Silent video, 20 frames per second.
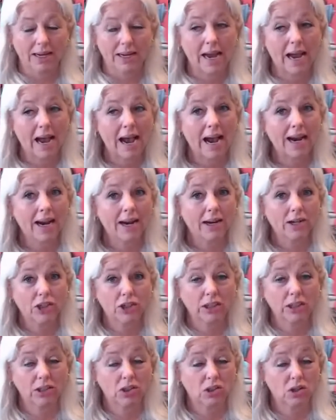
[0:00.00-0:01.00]
Yeah, I
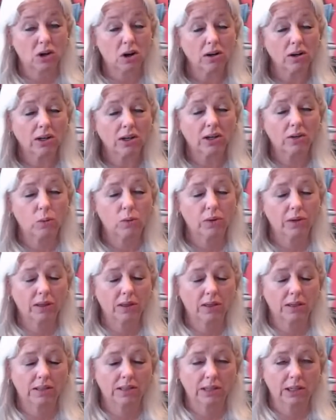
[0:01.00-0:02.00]
actually started with
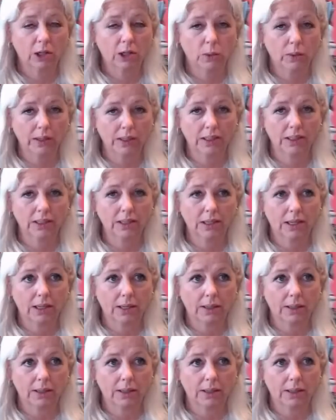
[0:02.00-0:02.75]
the silhouette